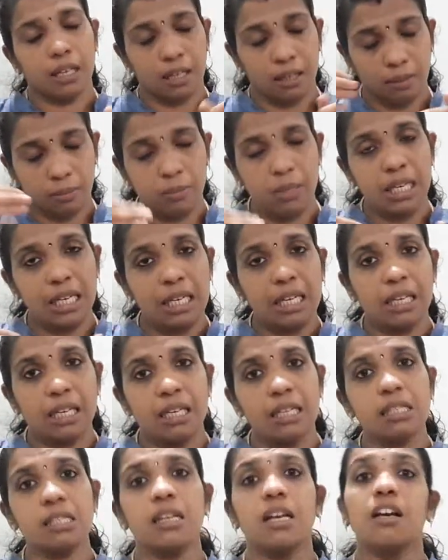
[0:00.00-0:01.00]
meaning
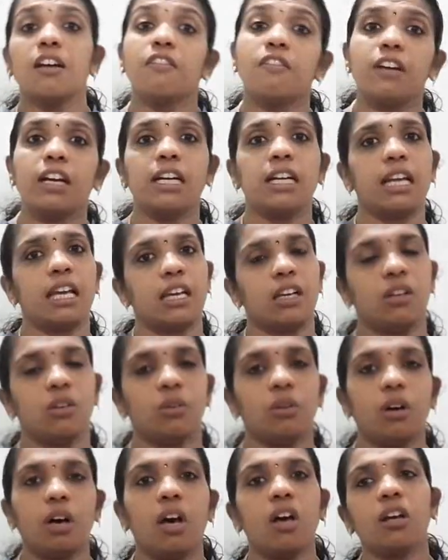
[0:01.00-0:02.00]
is
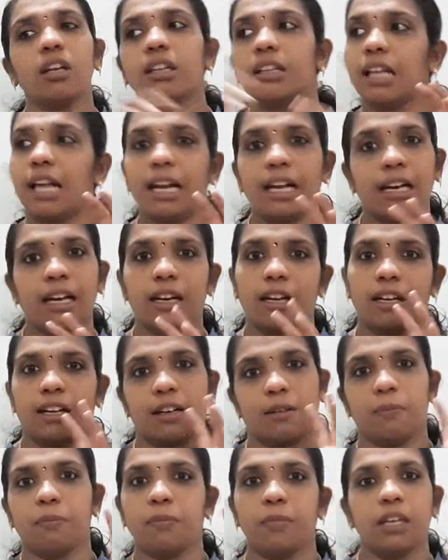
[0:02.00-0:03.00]
vertigo or
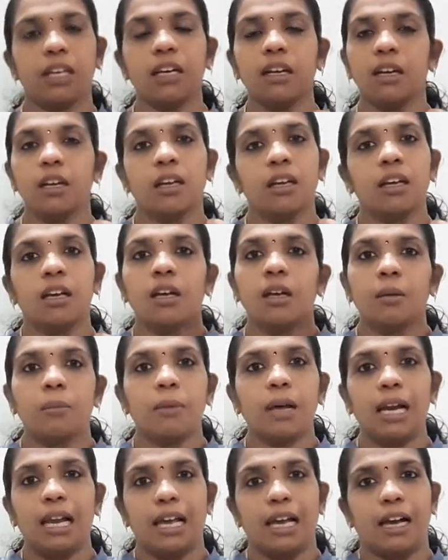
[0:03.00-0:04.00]
talagarakam in
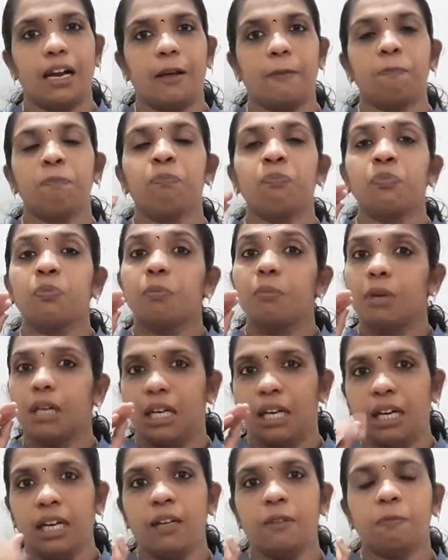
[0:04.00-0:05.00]
Malayalam.
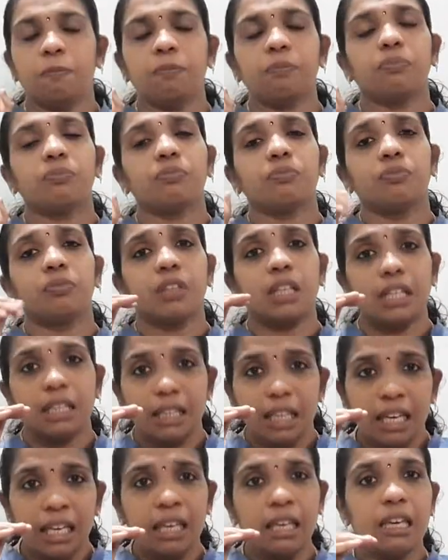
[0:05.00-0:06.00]
But the
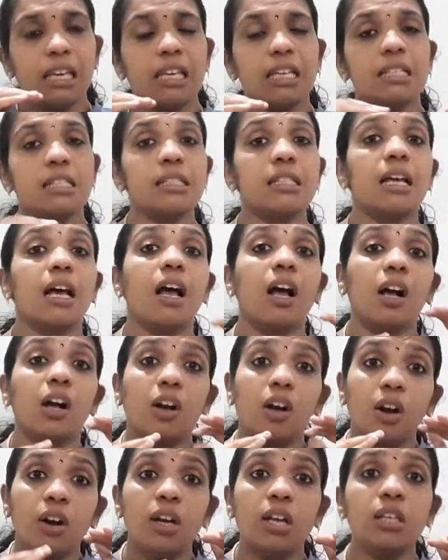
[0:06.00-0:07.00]
thing is,
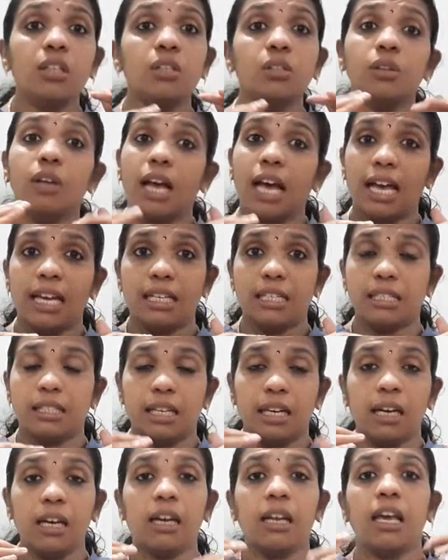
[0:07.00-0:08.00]
according to
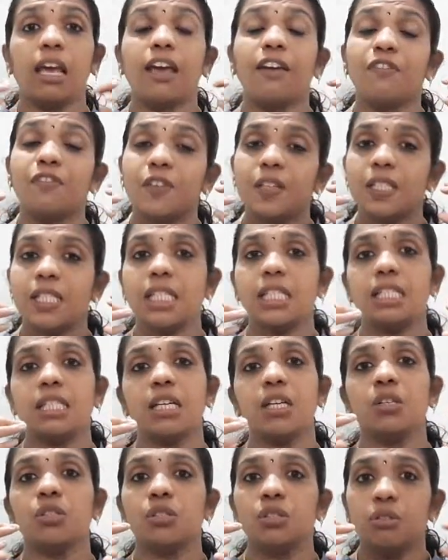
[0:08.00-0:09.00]
Harrison, a
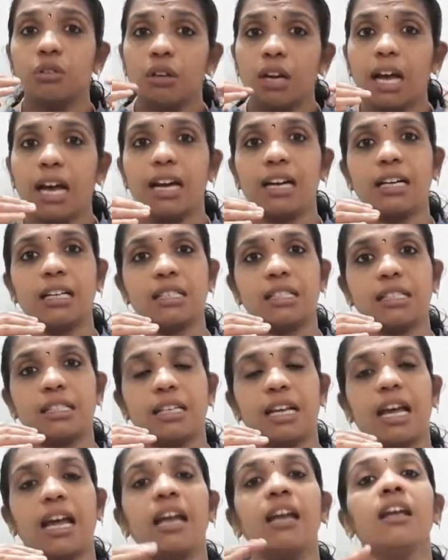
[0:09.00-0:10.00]
physician should
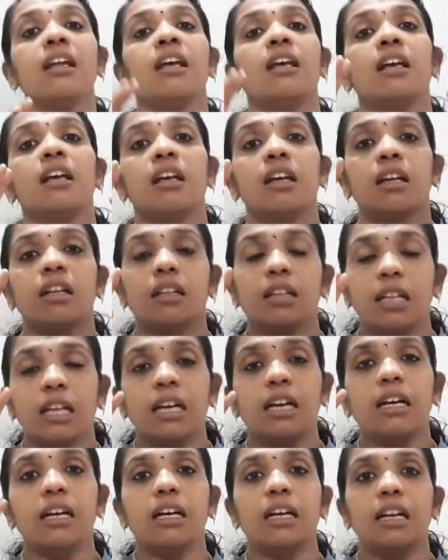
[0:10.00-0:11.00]
understand
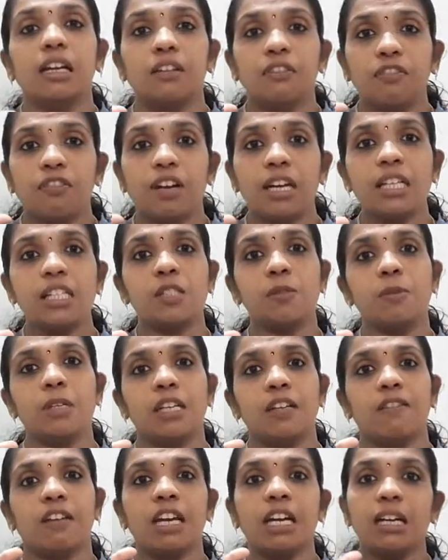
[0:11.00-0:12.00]
the difference
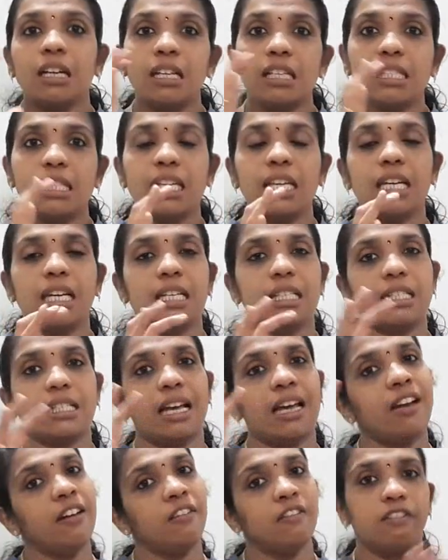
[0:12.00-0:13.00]
between dizziness
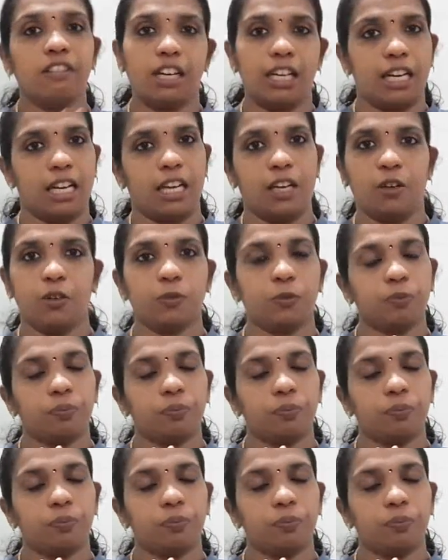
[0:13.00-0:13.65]
and vertigo.